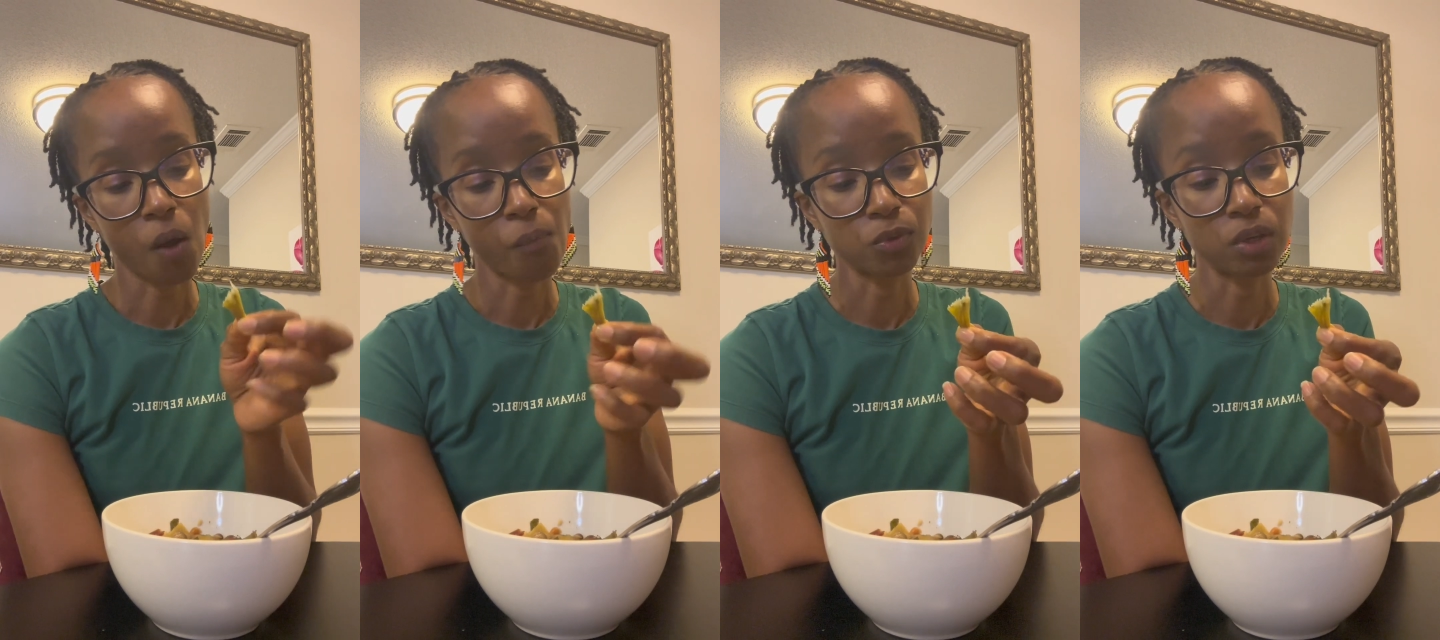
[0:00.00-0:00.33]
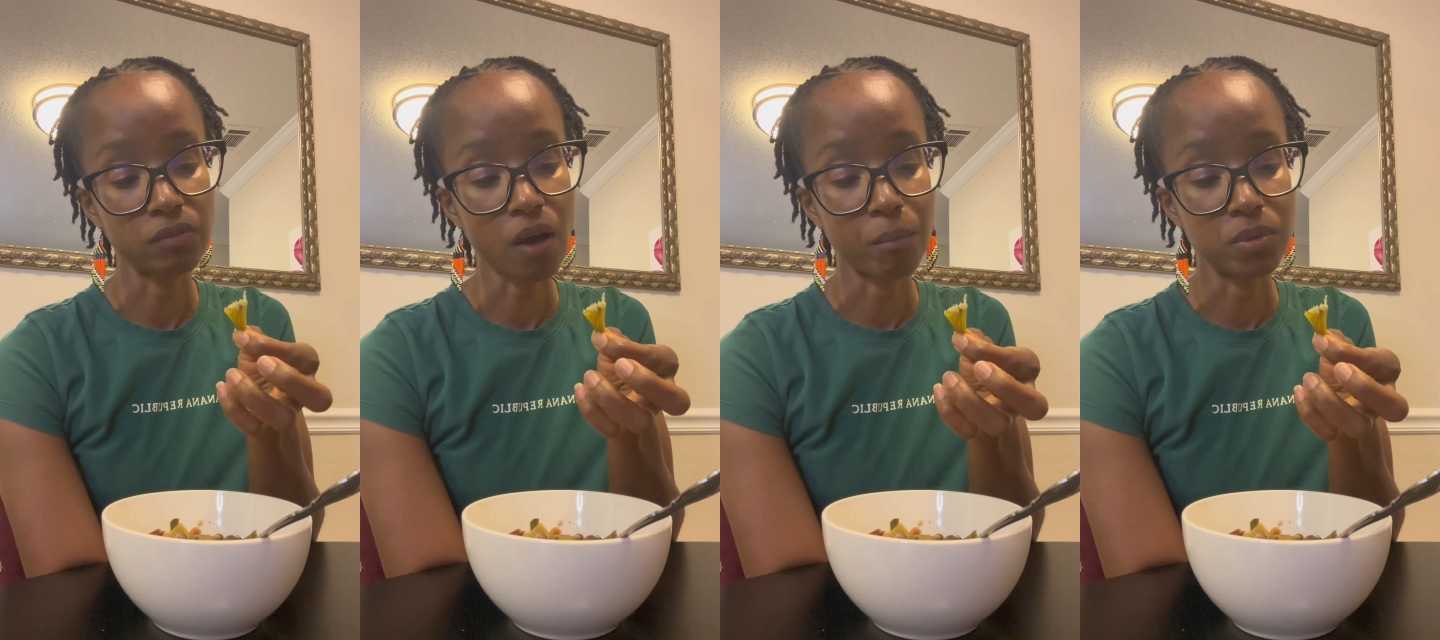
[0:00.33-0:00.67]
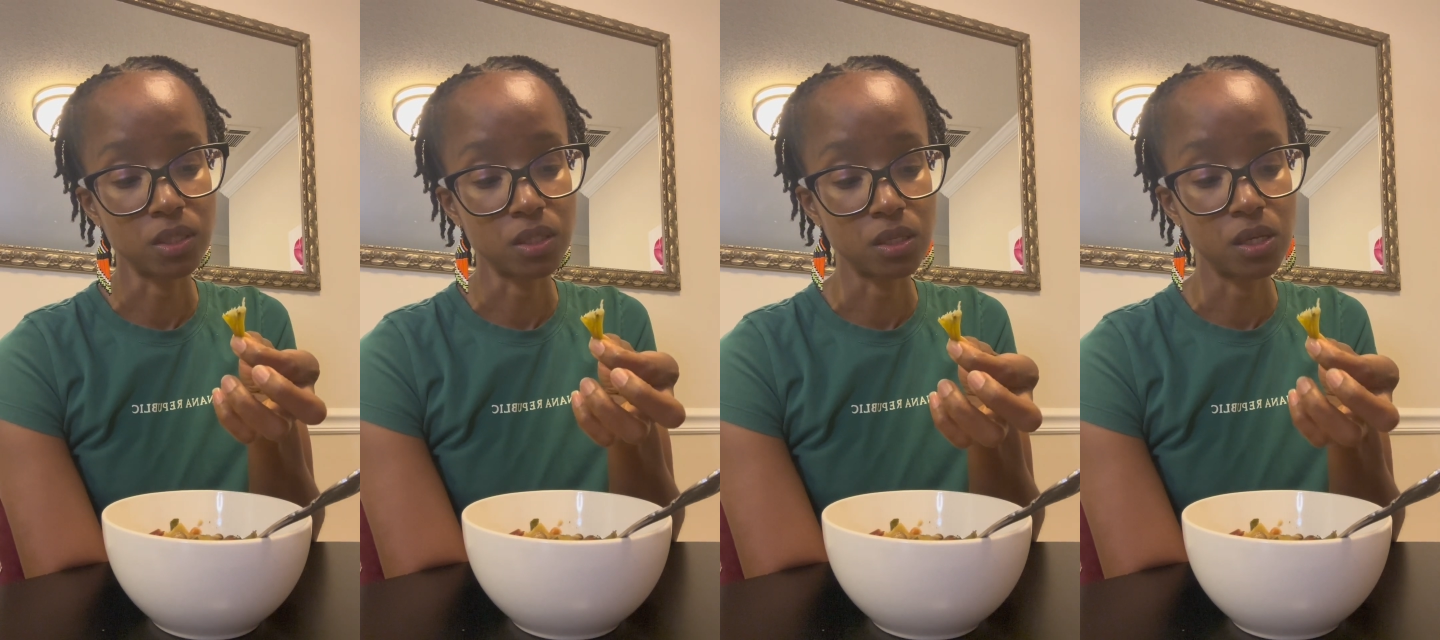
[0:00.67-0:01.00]
35
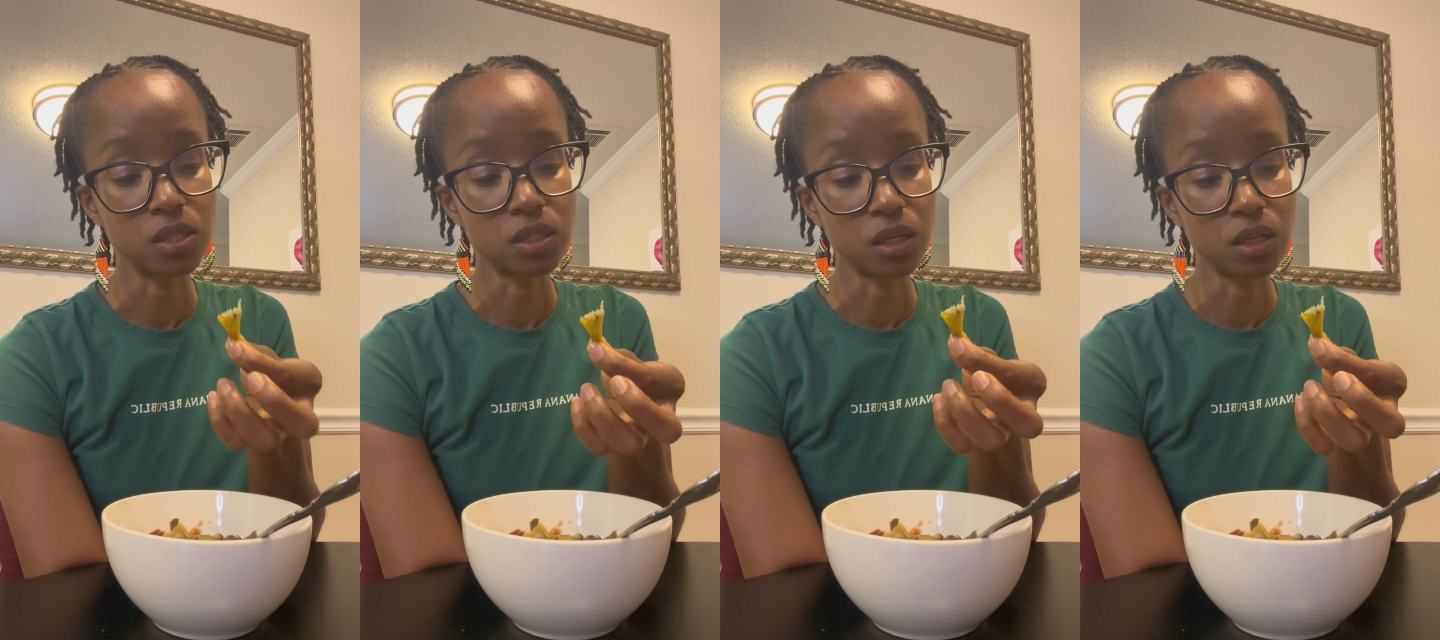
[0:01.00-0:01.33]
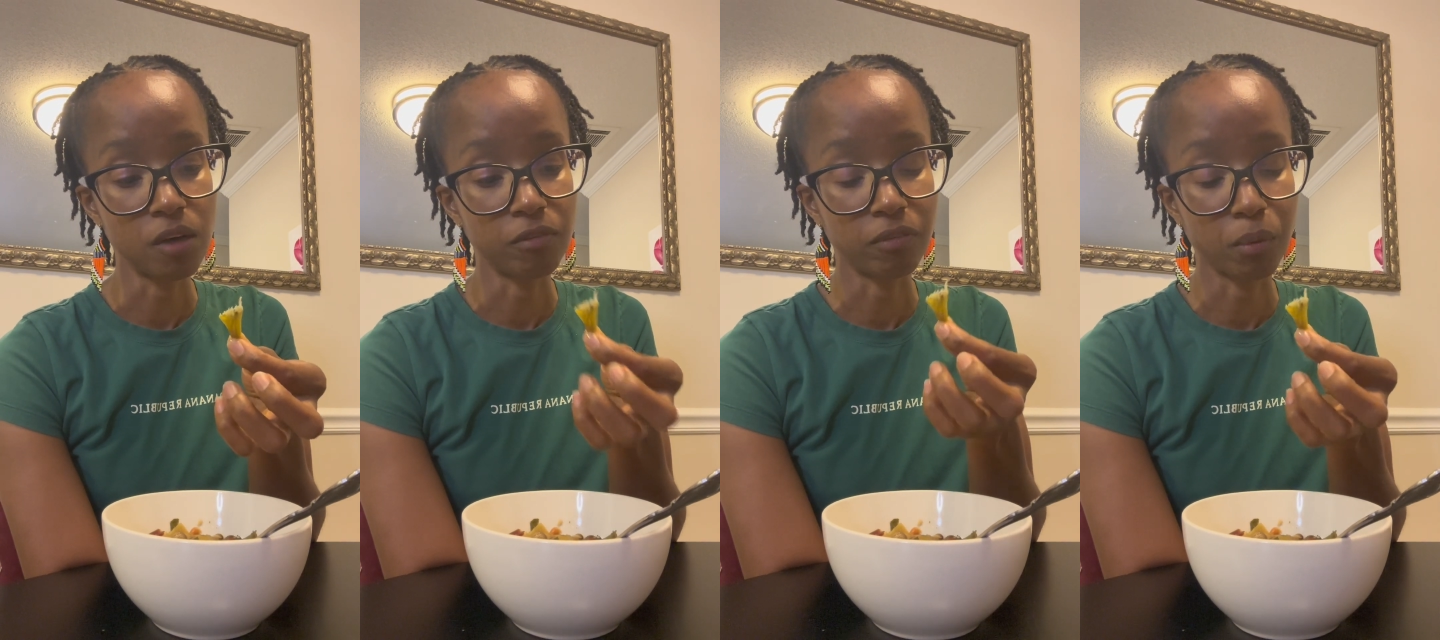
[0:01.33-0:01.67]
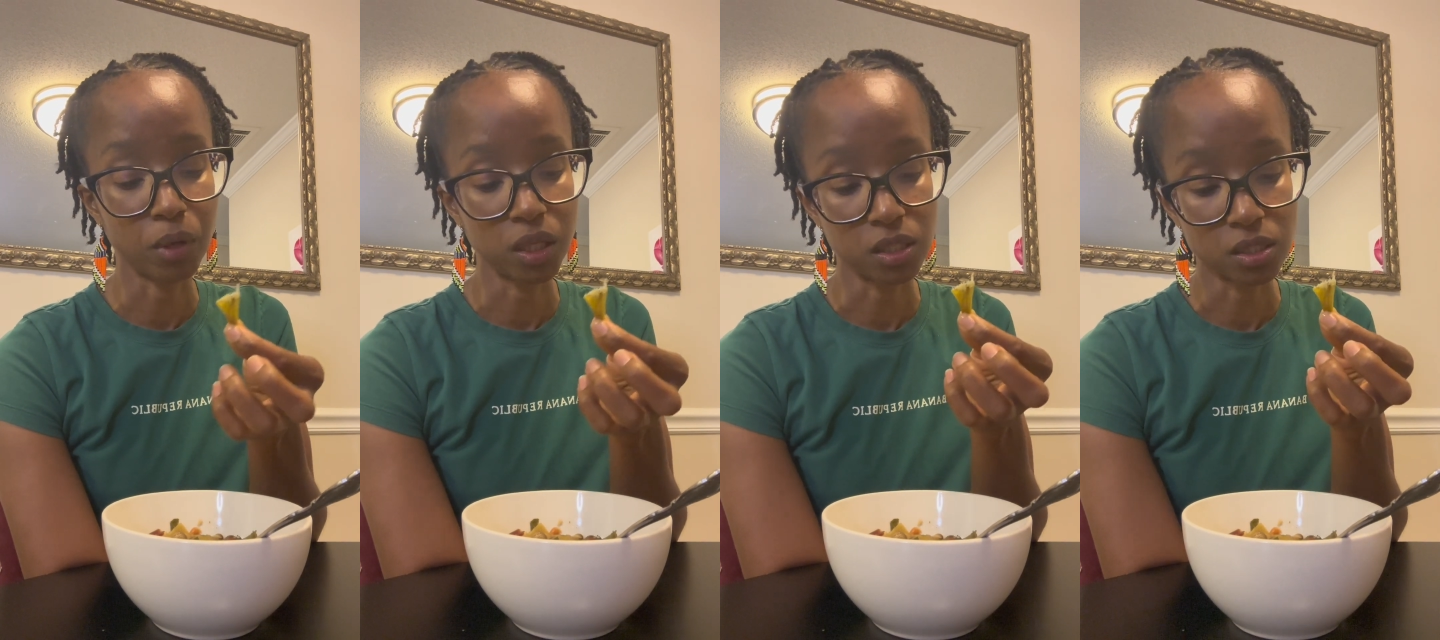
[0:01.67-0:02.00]
minutes isn't enough if I'm
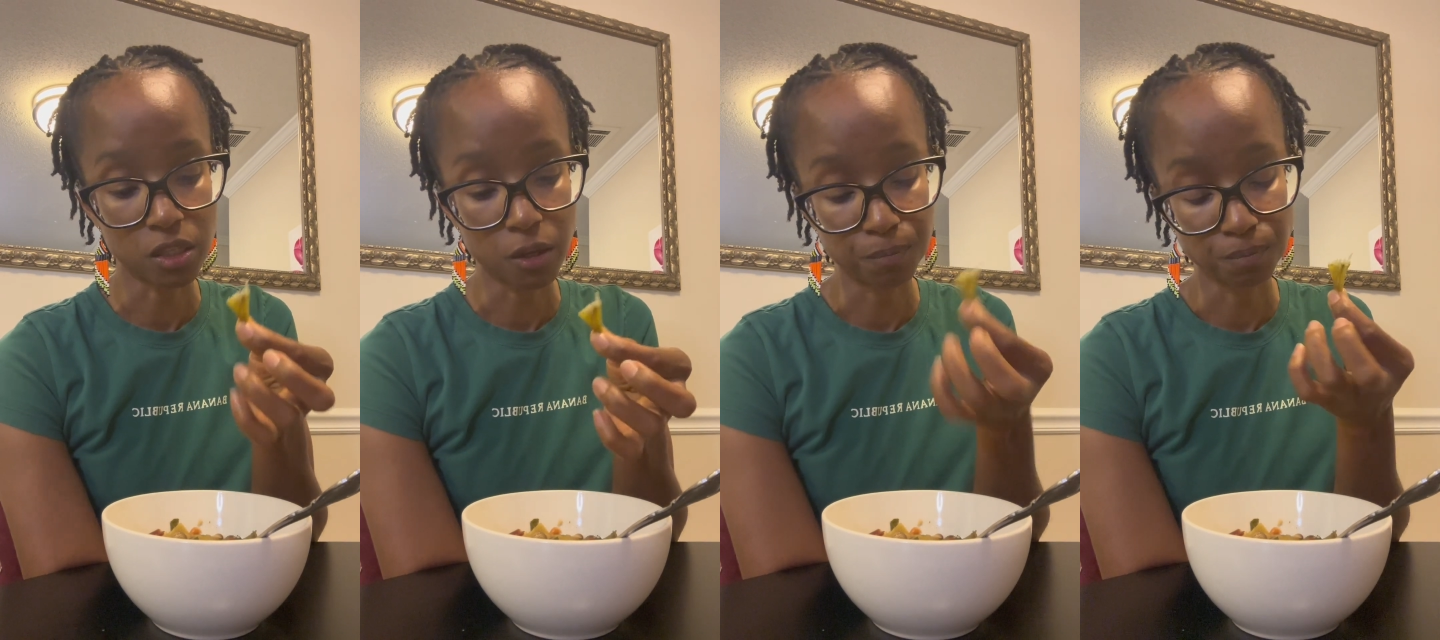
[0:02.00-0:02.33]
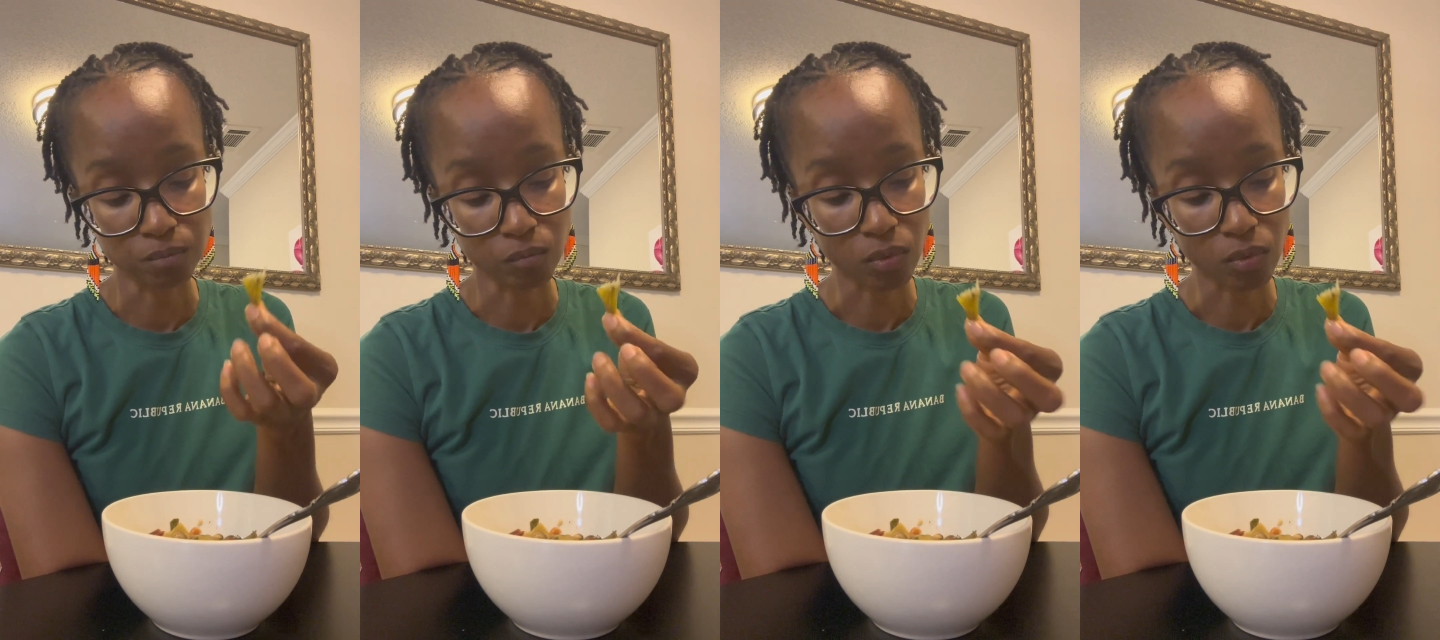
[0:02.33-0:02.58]
gonna eat the stem.